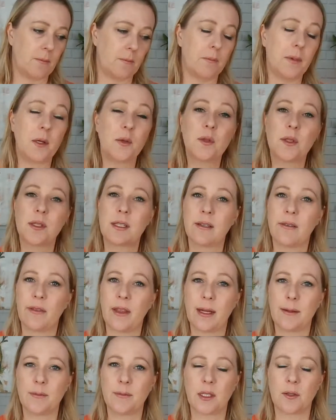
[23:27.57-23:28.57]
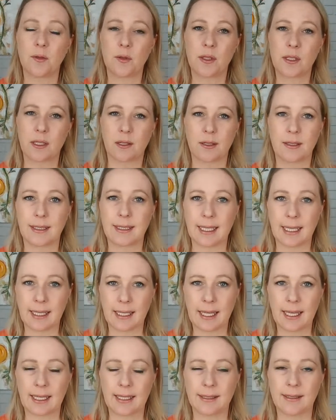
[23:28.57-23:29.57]
most of them don't start
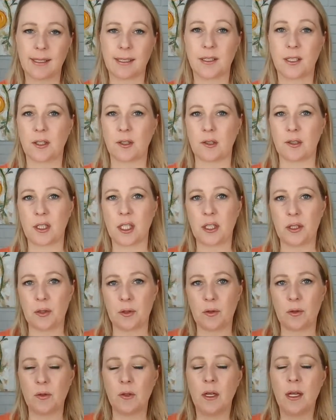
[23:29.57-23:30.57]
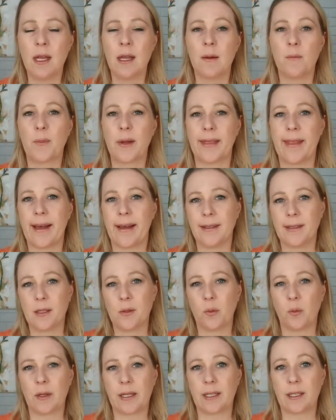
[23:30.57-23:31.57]
seeing kids until 2, but
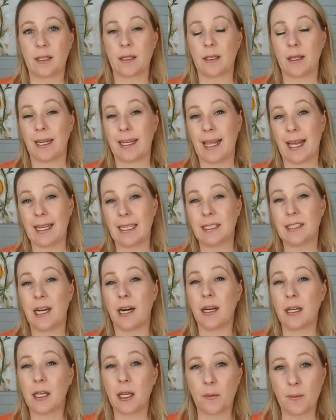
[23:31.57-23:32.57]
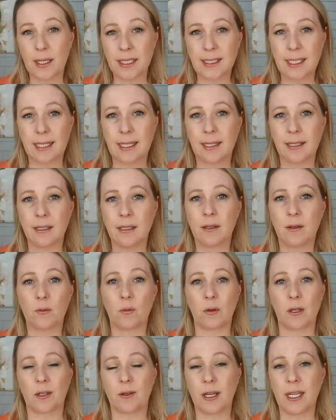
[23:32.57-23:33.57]
that's where, again, documenting
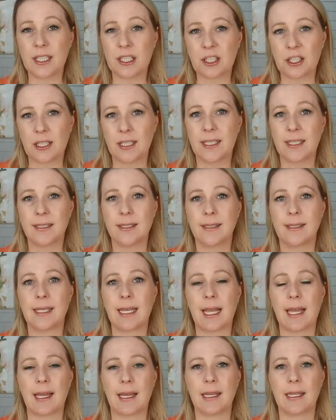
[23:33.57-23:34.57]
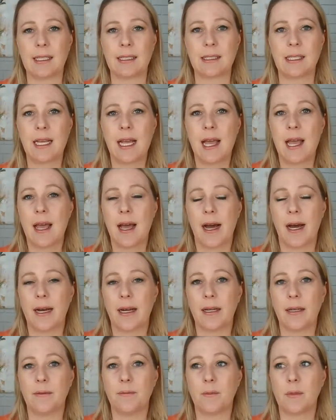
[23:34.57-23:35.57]
regressions and
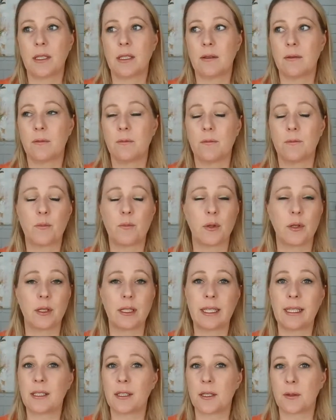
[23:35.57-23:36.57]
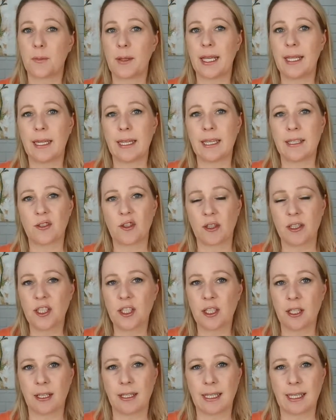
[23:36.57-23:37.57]
pulling your
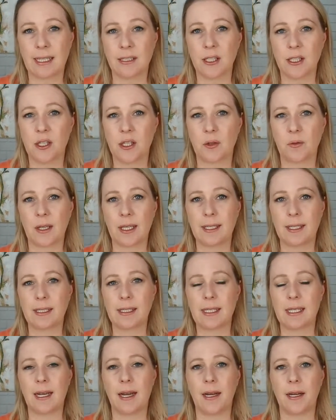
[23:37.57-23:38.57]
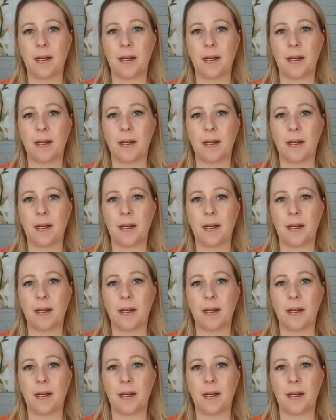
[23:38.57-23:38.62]
pediatrician into it.